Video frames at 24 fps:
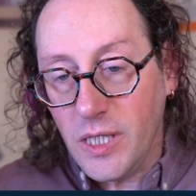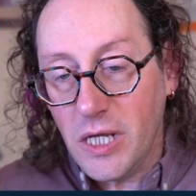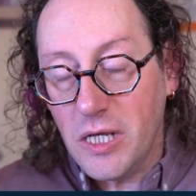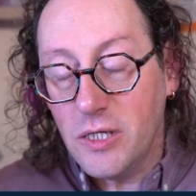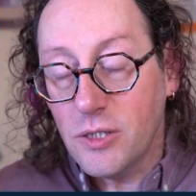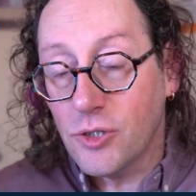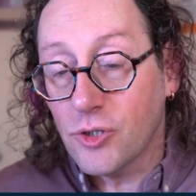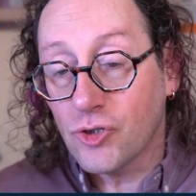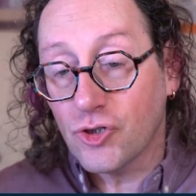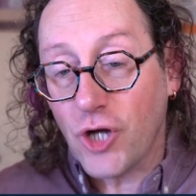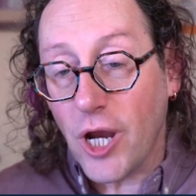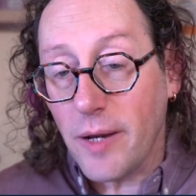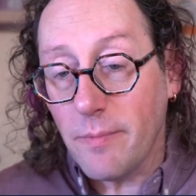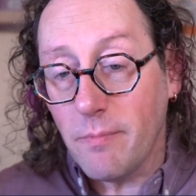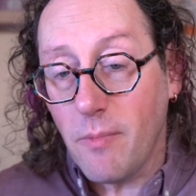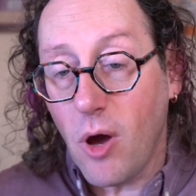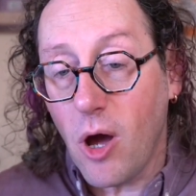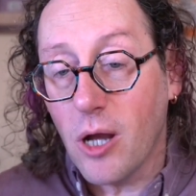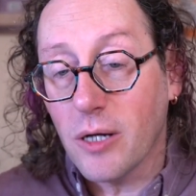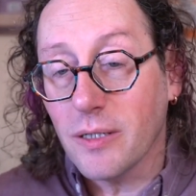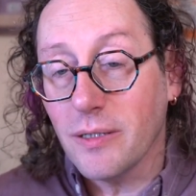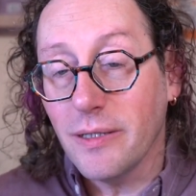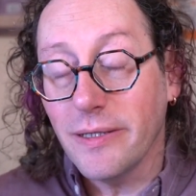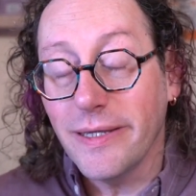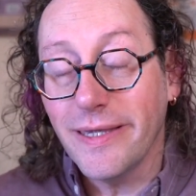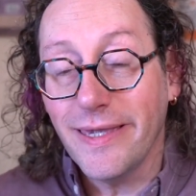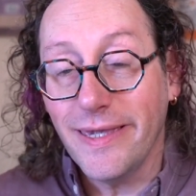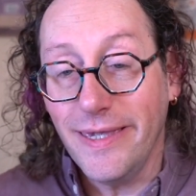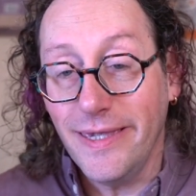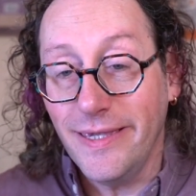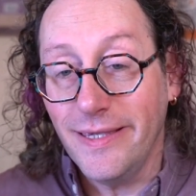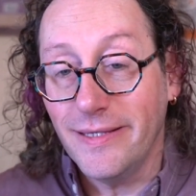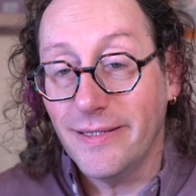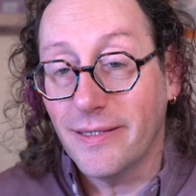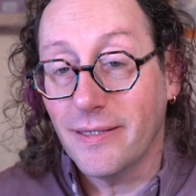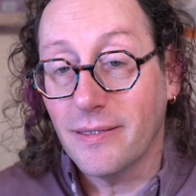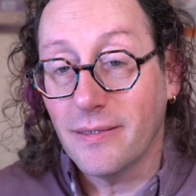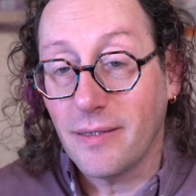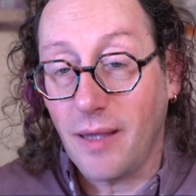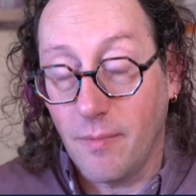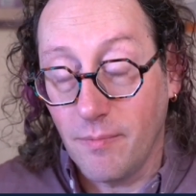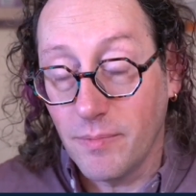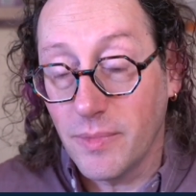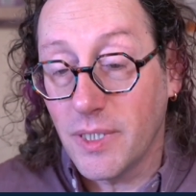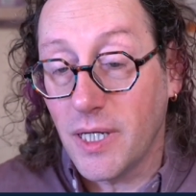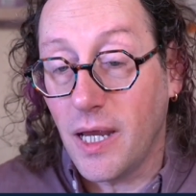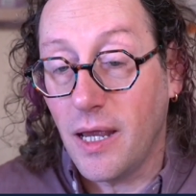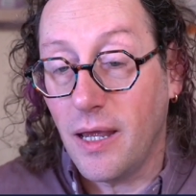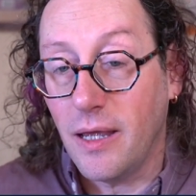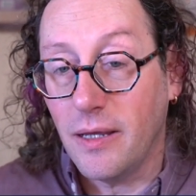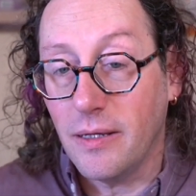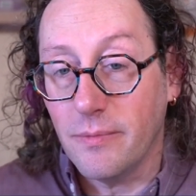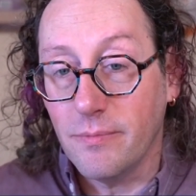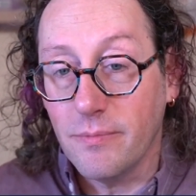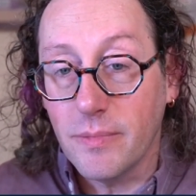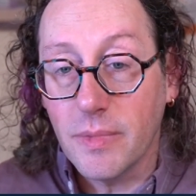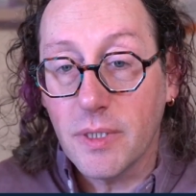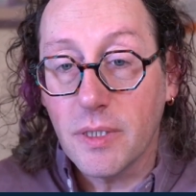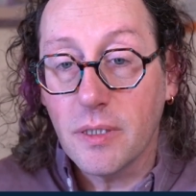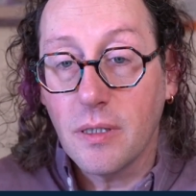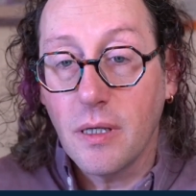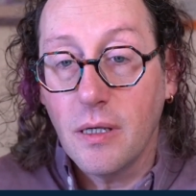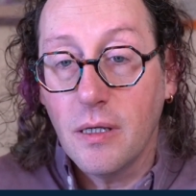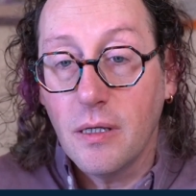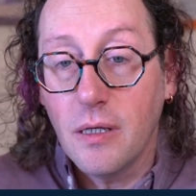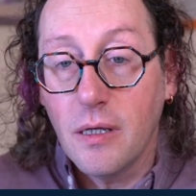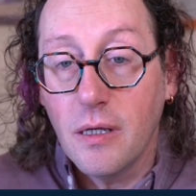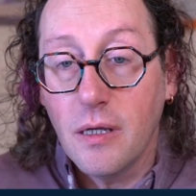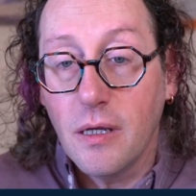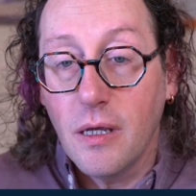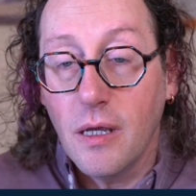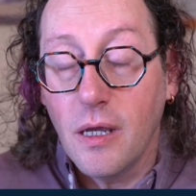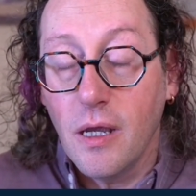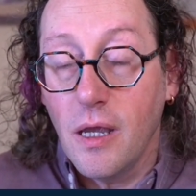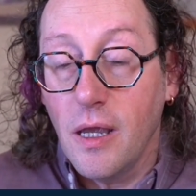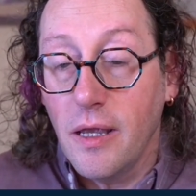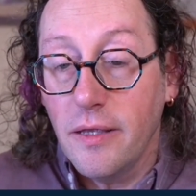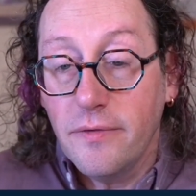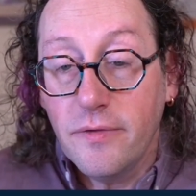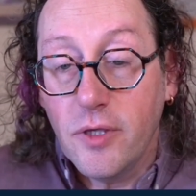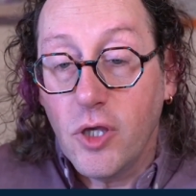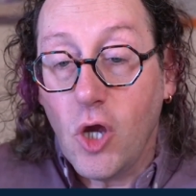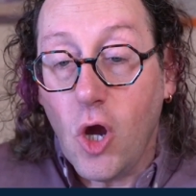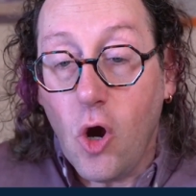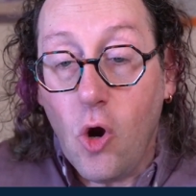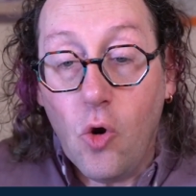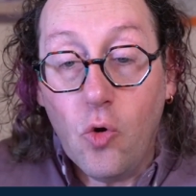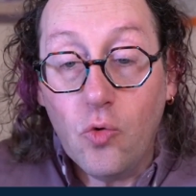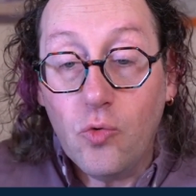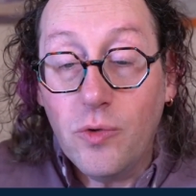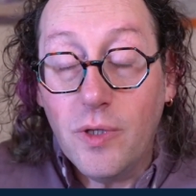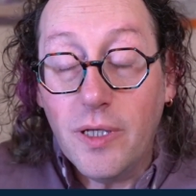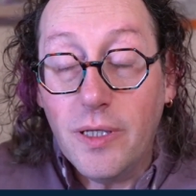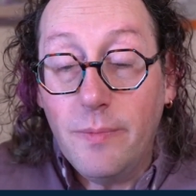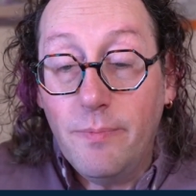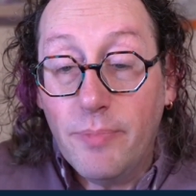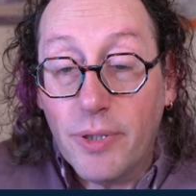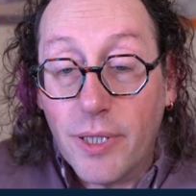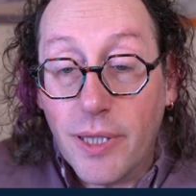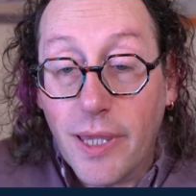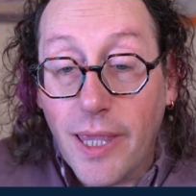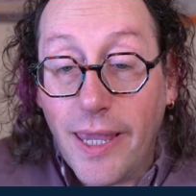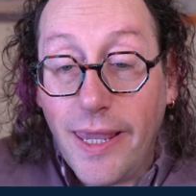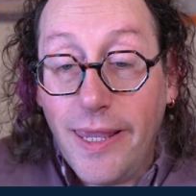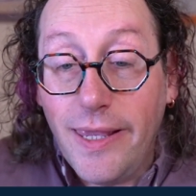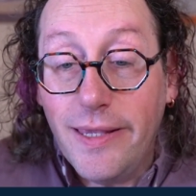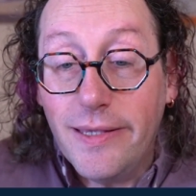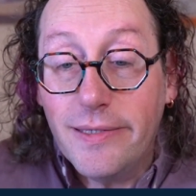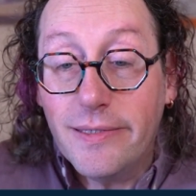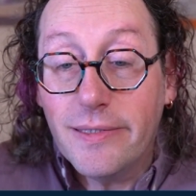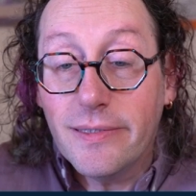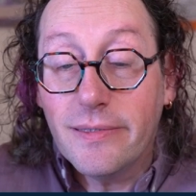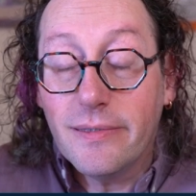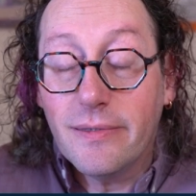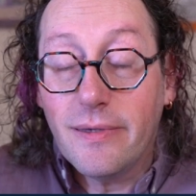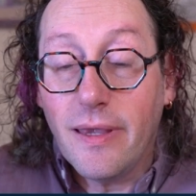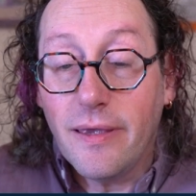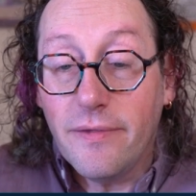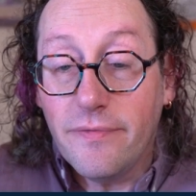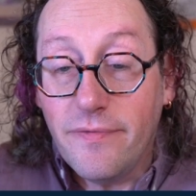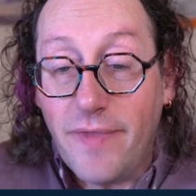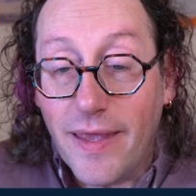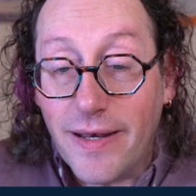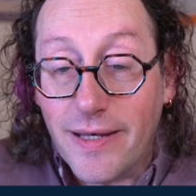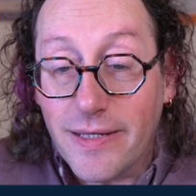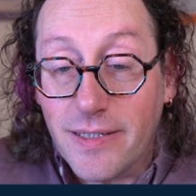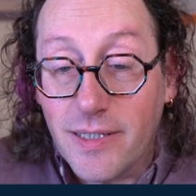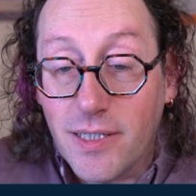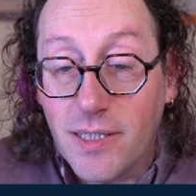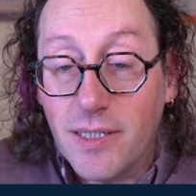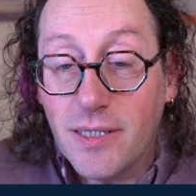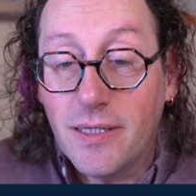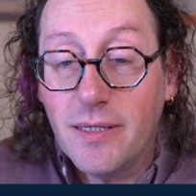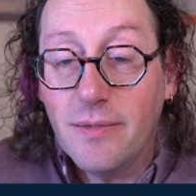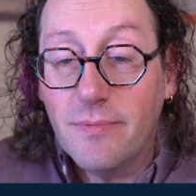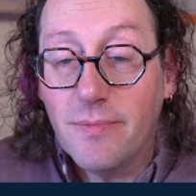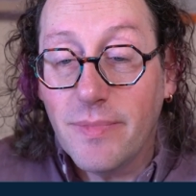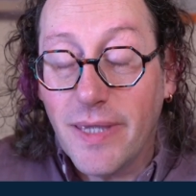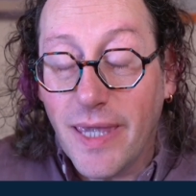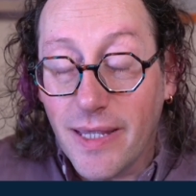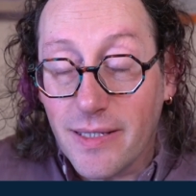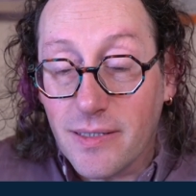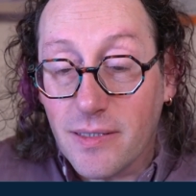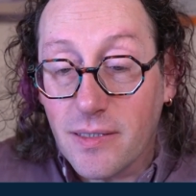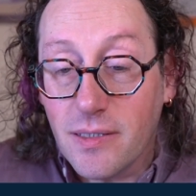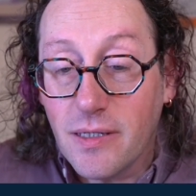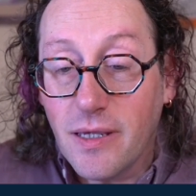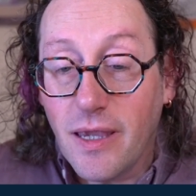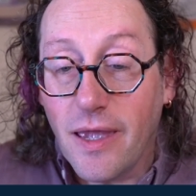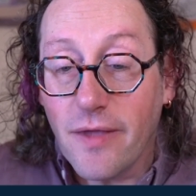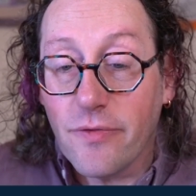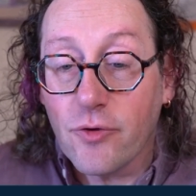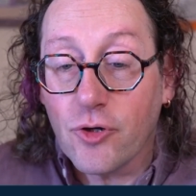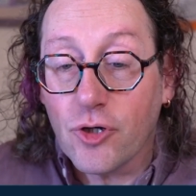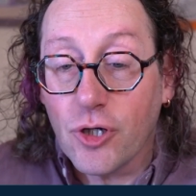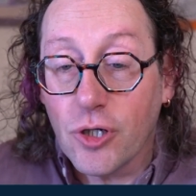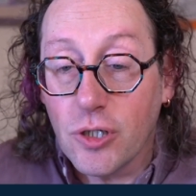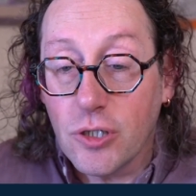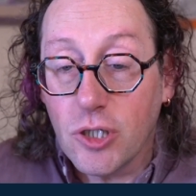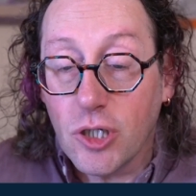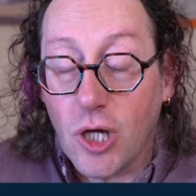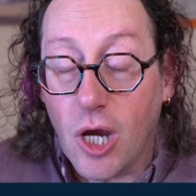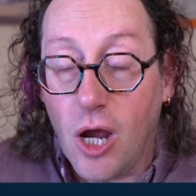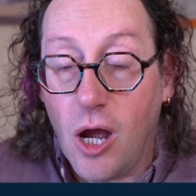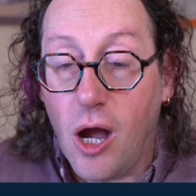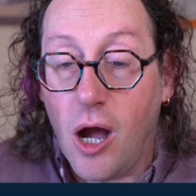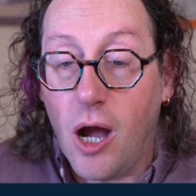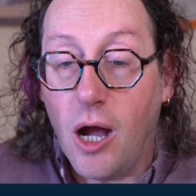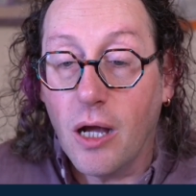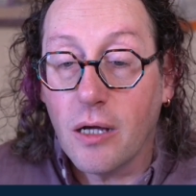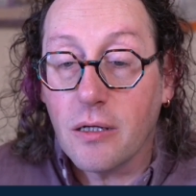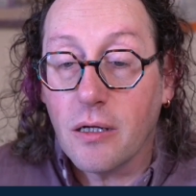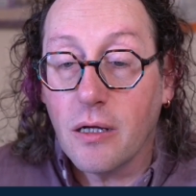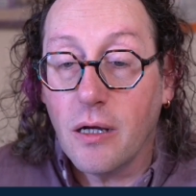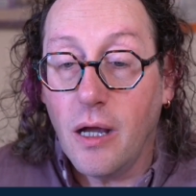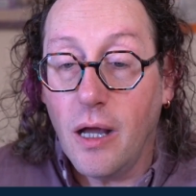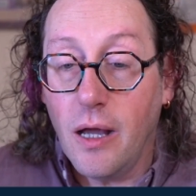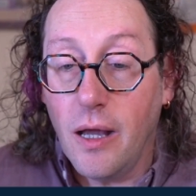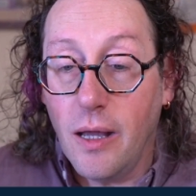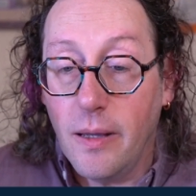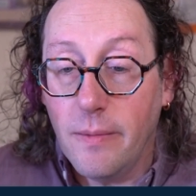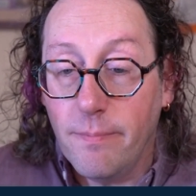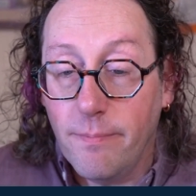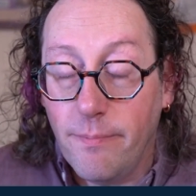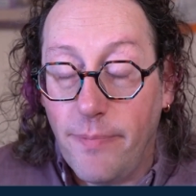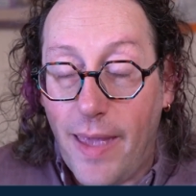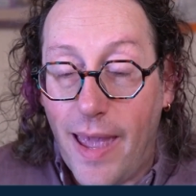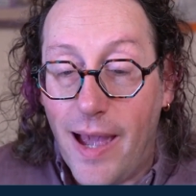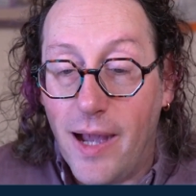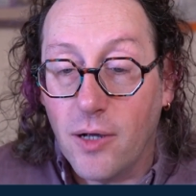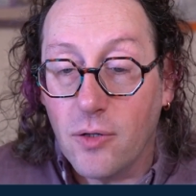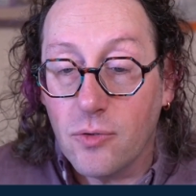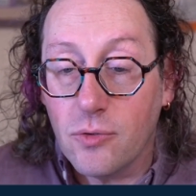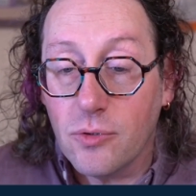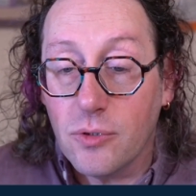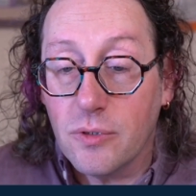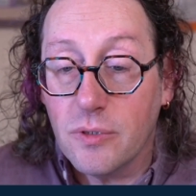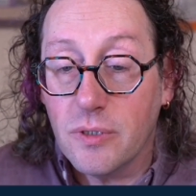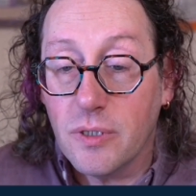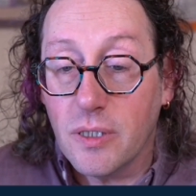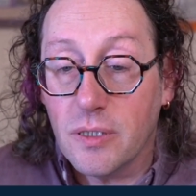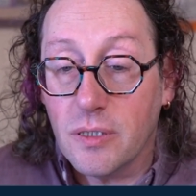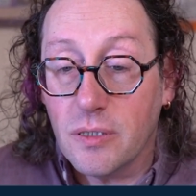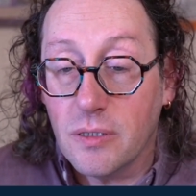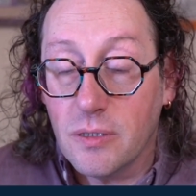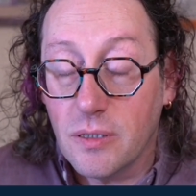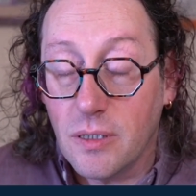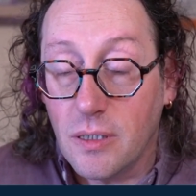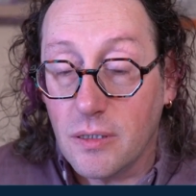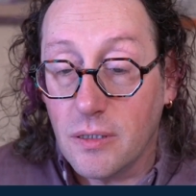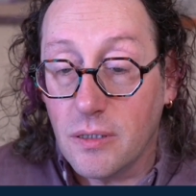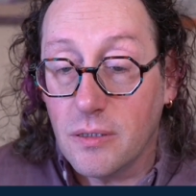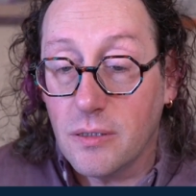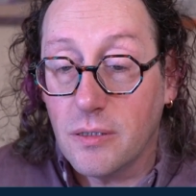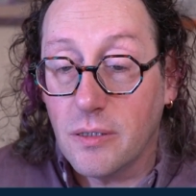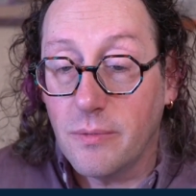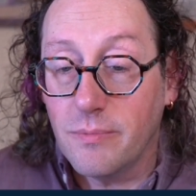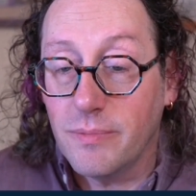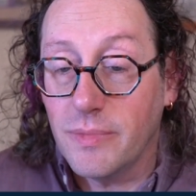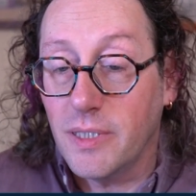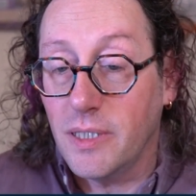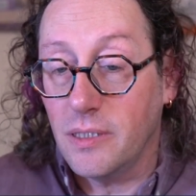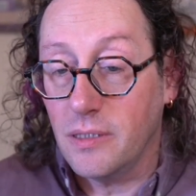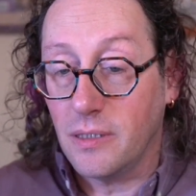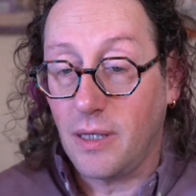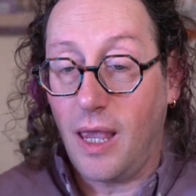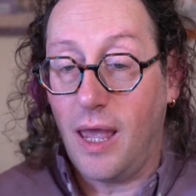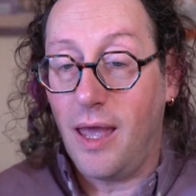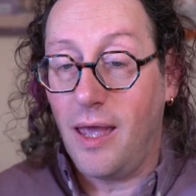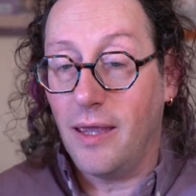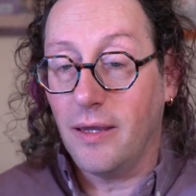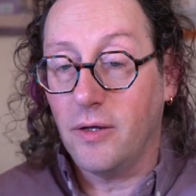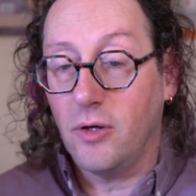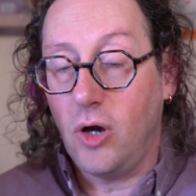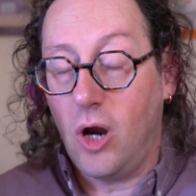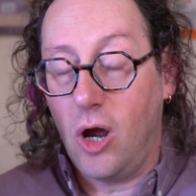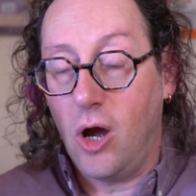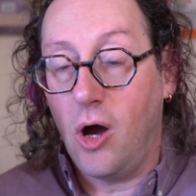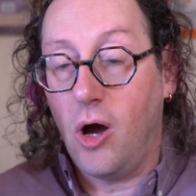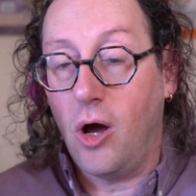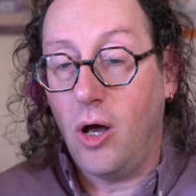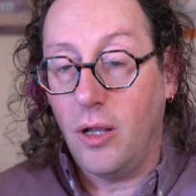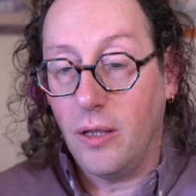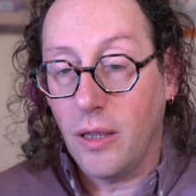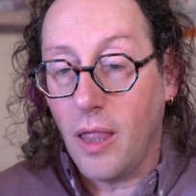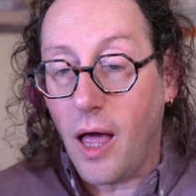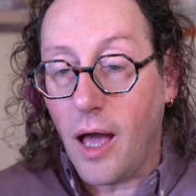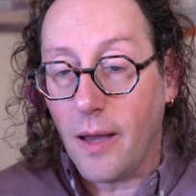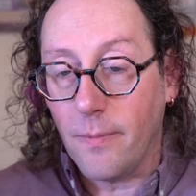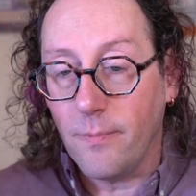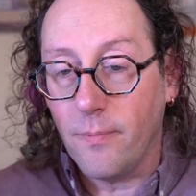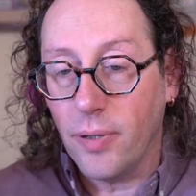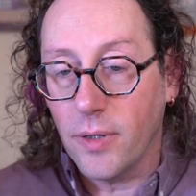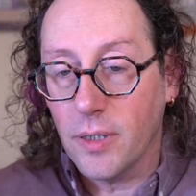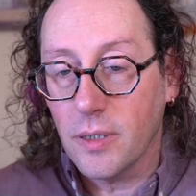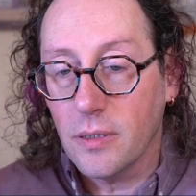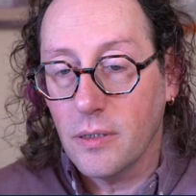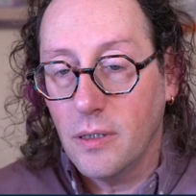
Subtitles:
Threat modeling is sometimes the only place that a team gets together to talk about the system design all up.